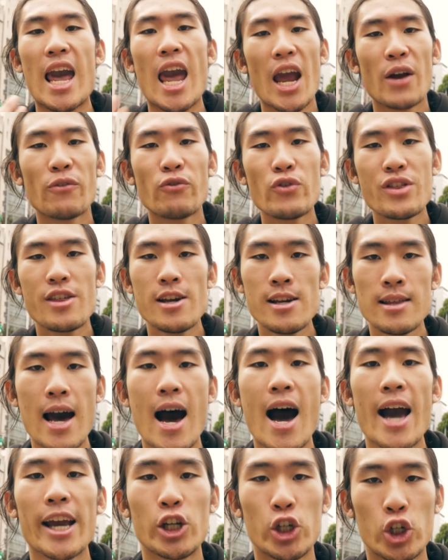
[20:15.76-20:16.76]
Everything
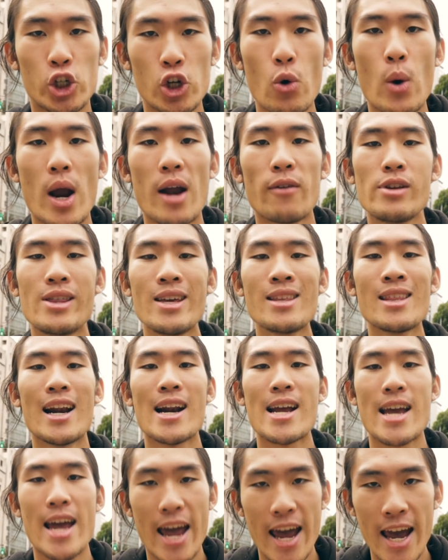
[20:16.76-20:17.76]
that I show, everything that
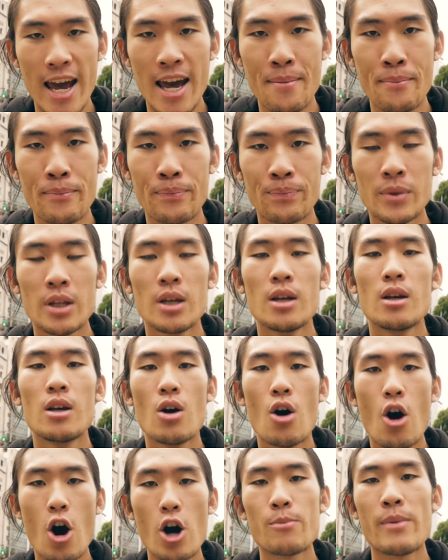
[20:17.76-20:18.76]
I am
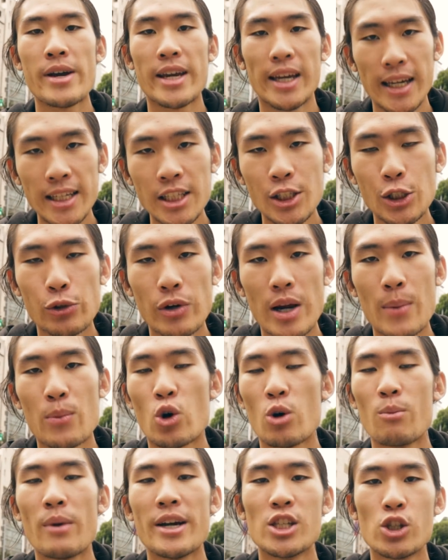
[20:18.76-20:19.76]
on my Instagram
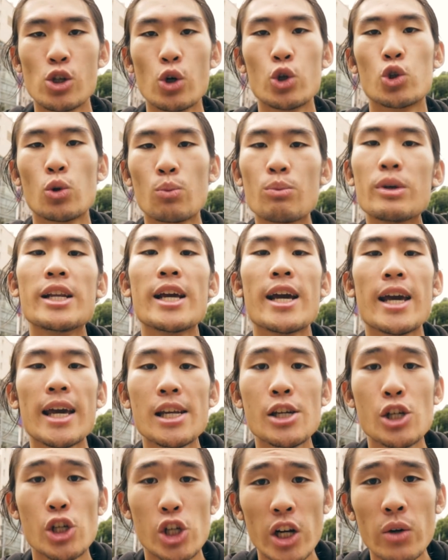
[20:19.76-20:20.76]
or on my social media
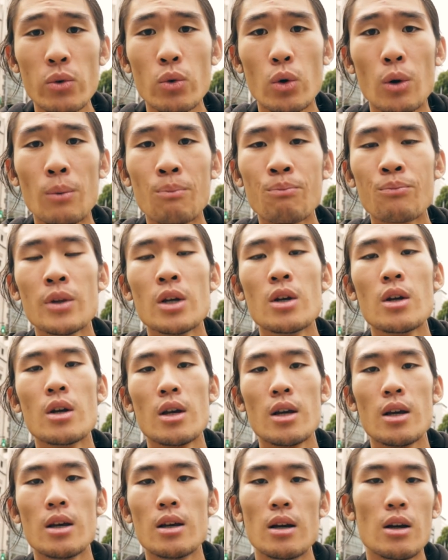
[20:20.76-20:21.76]
in general,
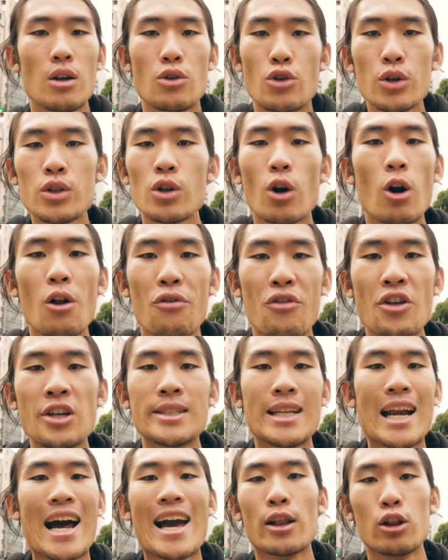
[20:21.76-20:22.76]
those are all
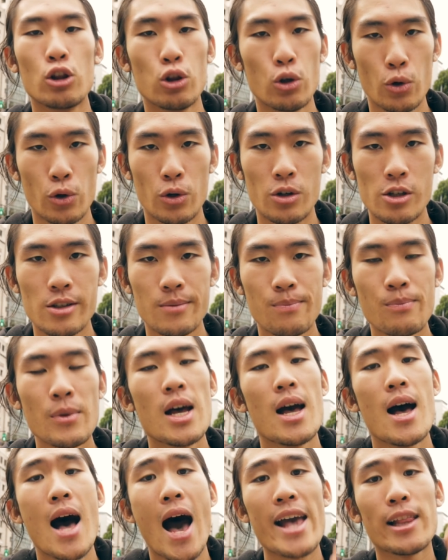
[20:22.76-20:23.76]
things that I learned.
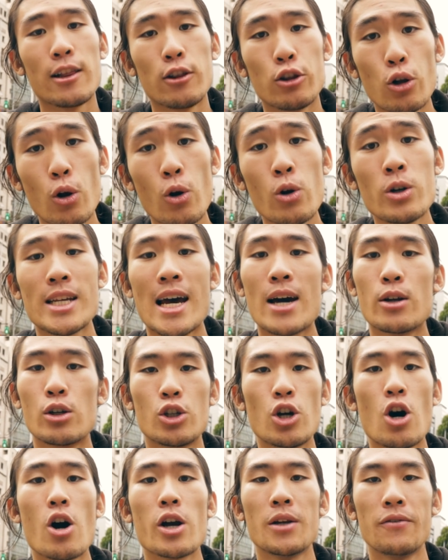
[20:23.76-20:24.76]
I learned how to
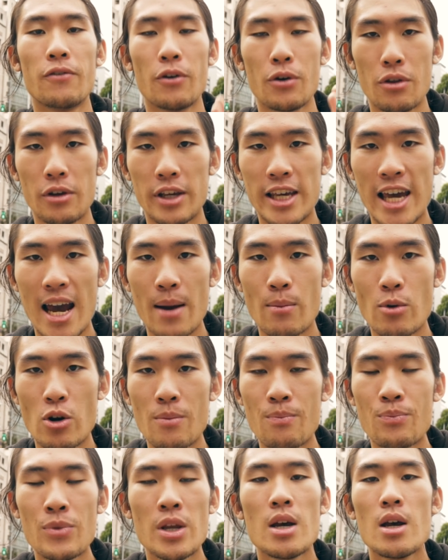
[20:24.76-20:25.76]
talk in front of the camera.
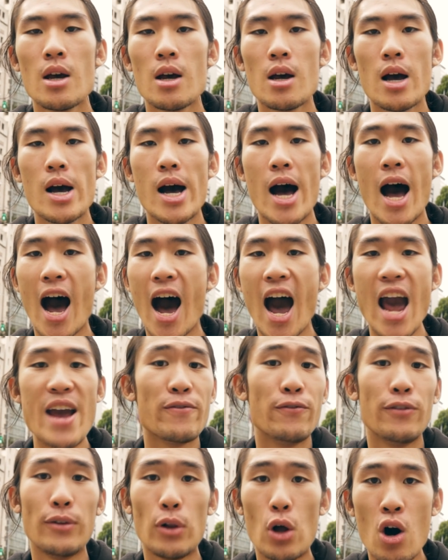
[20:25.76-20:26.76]
I
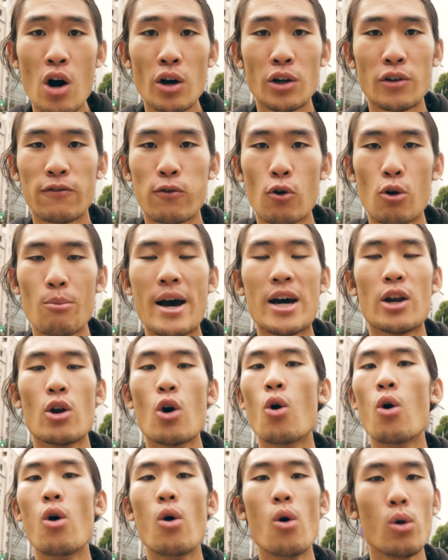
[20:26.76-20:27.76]
vlogged for about
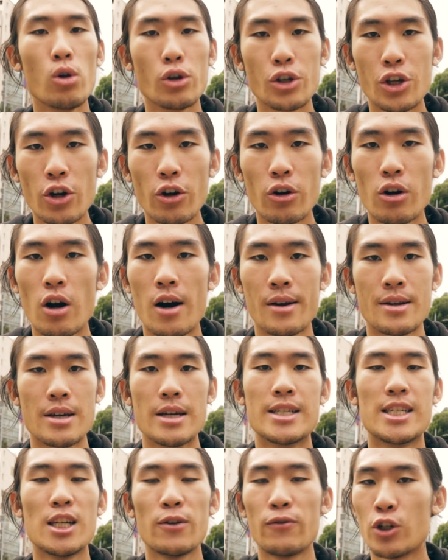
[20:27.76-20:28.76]
a whole year on
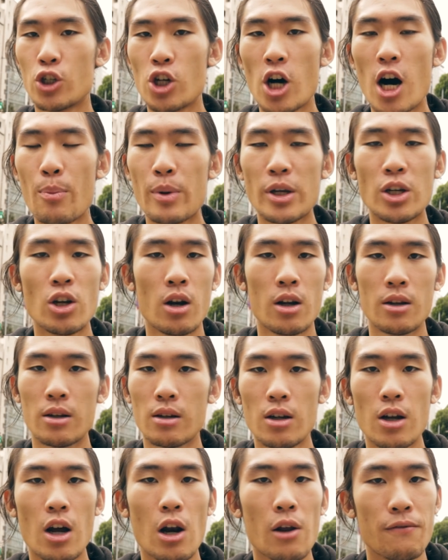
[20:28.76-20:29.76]
a different topic, not
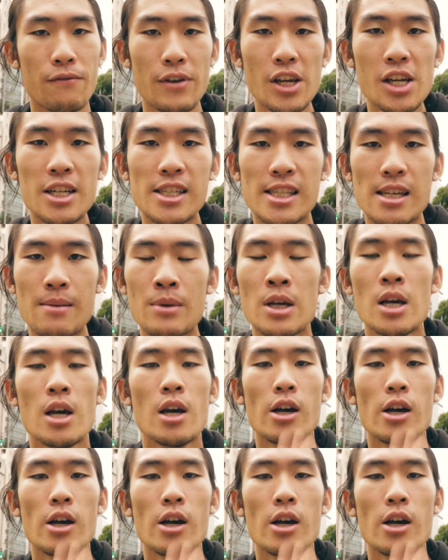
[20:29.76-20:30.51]
on veganism,